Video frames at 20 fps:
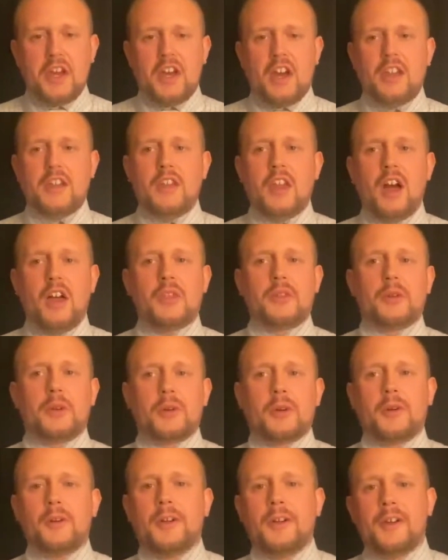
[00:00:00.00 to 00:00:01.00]

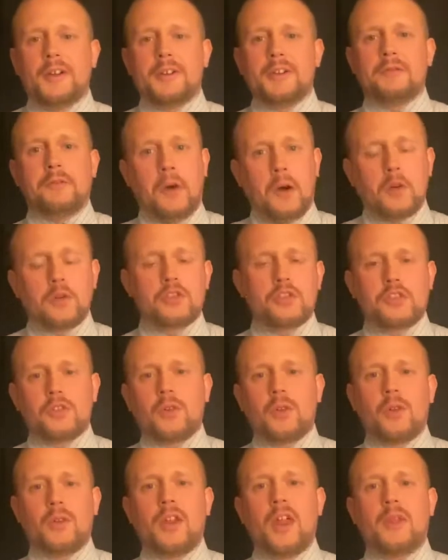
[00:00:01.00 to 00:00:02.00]
another
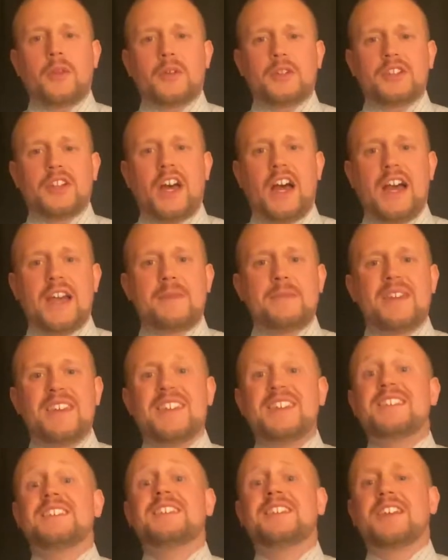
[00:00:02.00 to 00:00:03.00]
devotional, another time
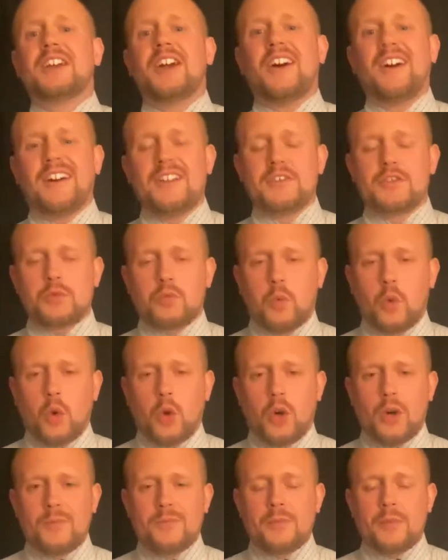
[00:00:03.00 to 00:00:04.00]
in God's
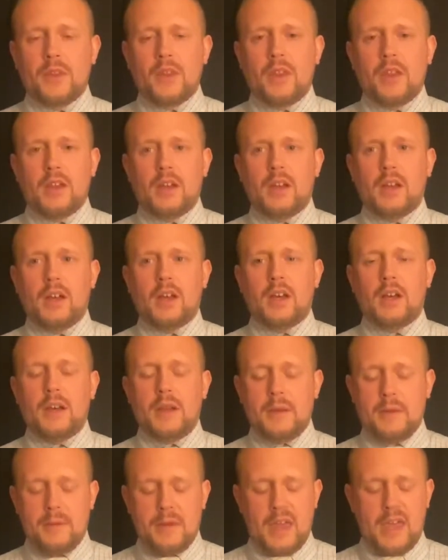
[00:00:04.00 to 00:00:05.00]
Word. Uh,
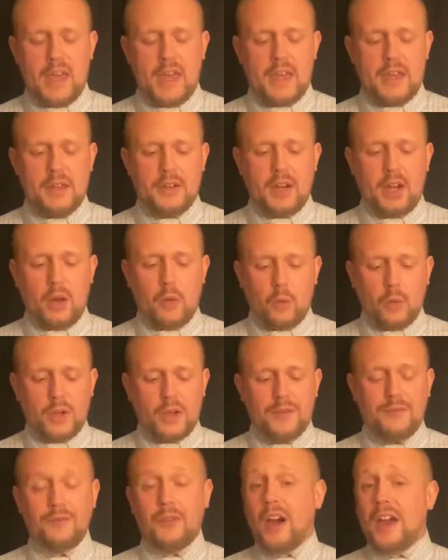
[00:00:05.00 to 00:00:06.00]
and I would
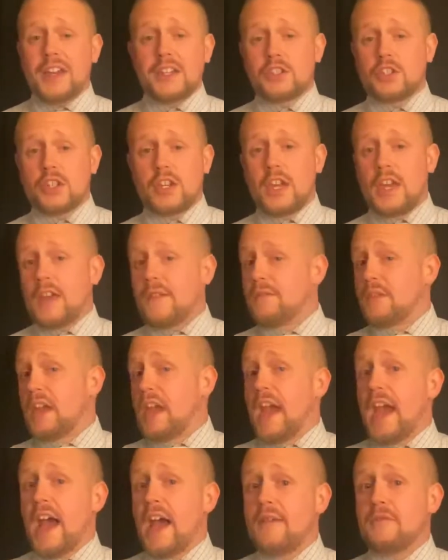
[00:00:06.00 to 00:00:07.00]
invite you, if you
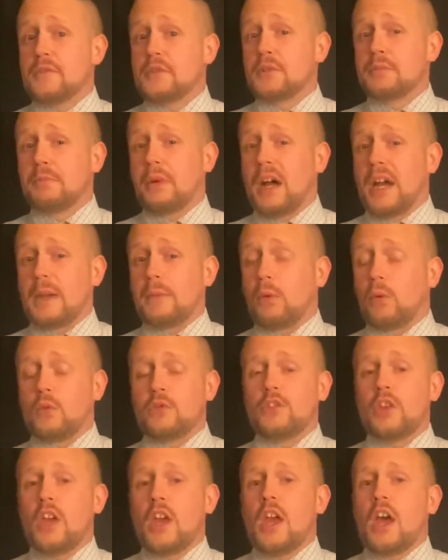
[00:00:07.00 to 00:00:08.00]
have your
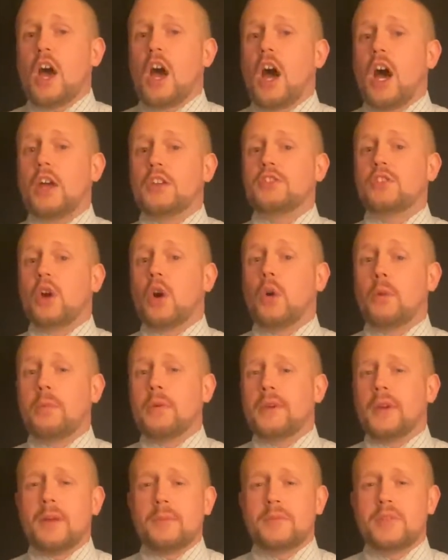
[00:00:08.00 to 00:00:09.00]
Bibles, uh, to
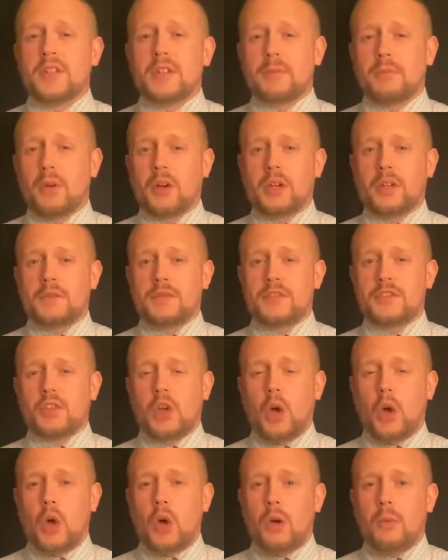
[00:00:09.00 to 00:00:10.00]
open up to the book of
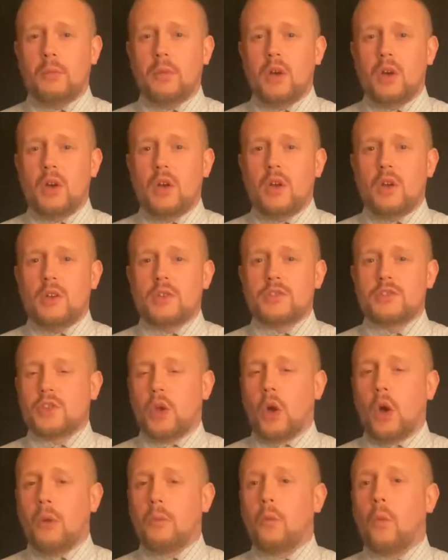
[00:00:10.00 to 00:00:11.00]
Psalm,
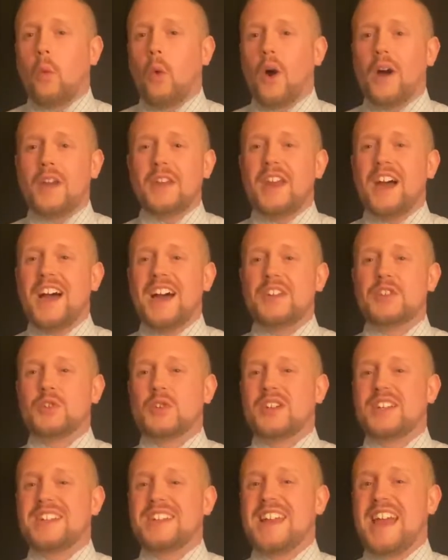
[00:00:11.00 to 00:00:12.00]
Psalm
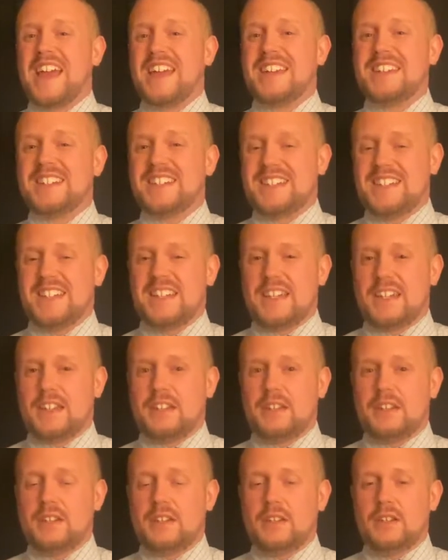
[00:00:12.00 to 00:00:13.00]

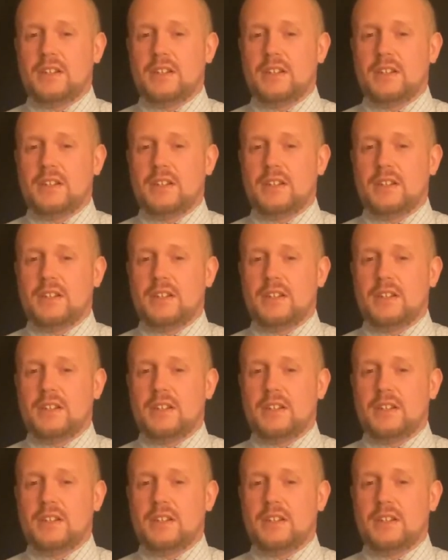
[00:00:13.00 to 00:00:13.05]
119.